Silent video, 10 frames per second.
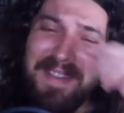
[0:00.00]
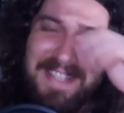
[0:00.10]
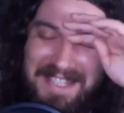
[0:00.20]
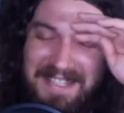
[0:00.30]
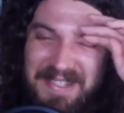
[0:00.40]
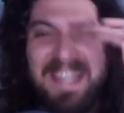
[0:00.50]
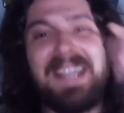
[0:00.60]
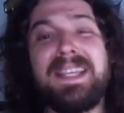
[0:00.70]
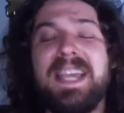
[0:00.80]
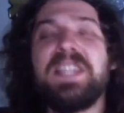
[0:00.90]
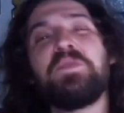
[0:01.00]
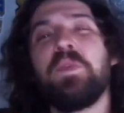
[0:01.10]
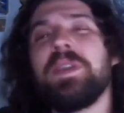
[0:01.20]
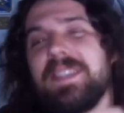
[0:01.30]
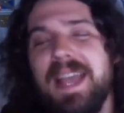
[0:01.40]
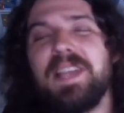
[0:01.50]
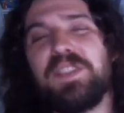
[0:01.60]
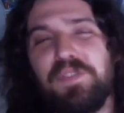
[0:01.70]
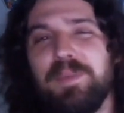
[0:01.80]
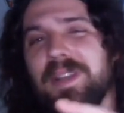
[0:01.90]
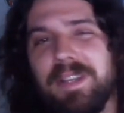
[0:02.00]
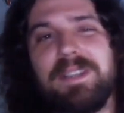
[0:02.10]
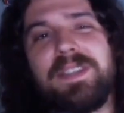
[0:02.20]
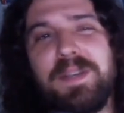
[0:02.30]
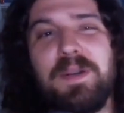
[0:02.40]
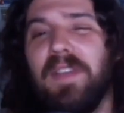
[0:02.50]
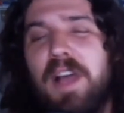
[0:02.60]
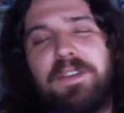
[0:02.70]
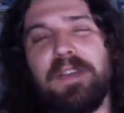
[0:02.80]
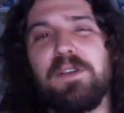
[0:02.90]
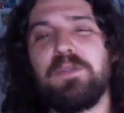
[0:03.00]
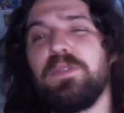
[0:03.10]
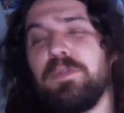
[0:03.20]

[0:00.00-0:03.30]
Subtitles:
this dude, his voice sounds familiar too. If y'all know